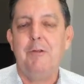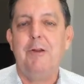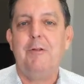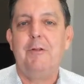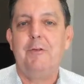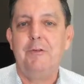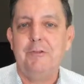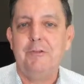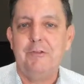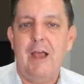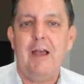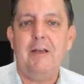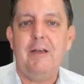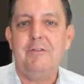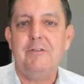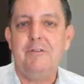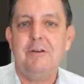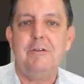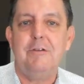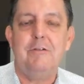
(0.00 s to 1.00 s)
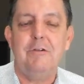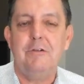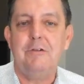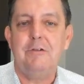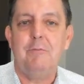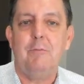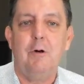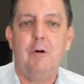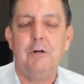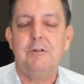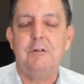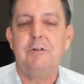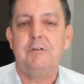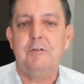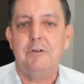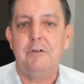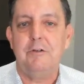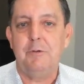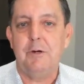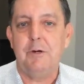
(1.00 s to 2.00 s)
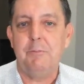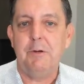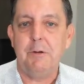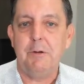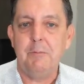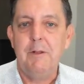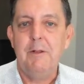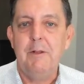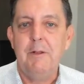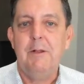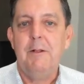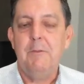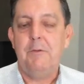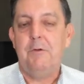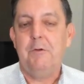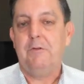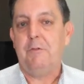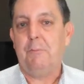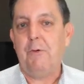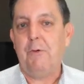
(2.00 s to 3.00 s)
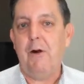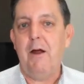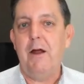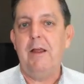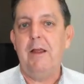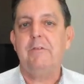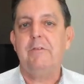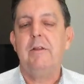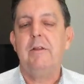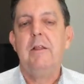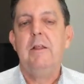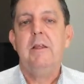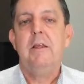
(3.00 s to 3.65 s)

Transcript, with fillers: that includes taxes and insurance and mortgage insurance premium, they're surprised.